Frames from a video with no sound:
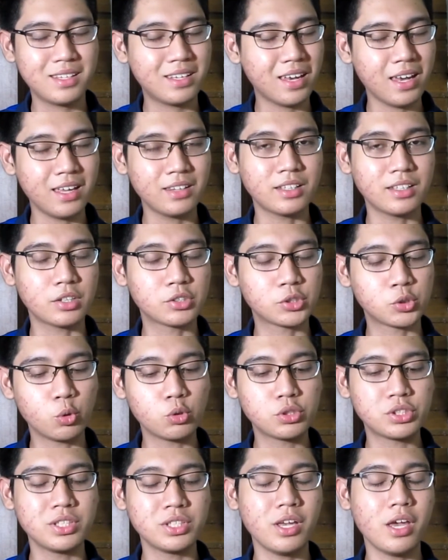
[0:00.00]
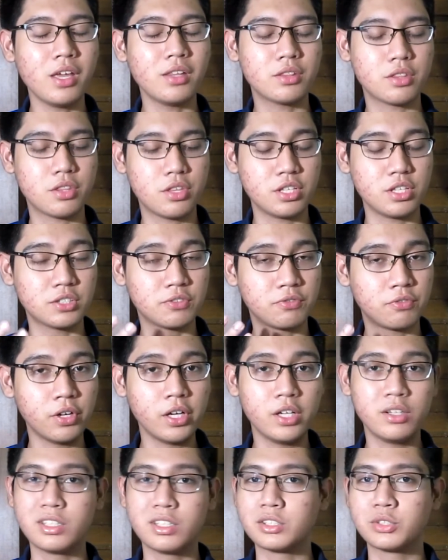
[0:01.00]
can't associate this
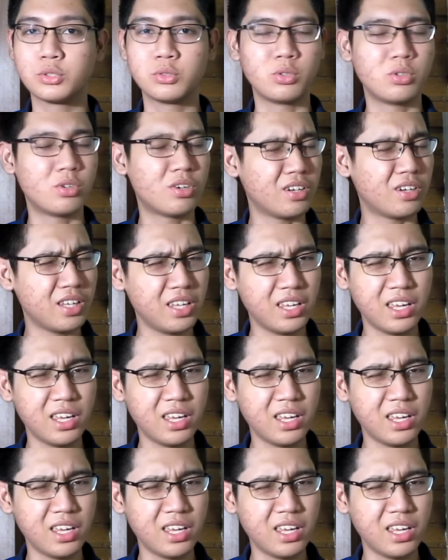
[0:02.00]
fragrance to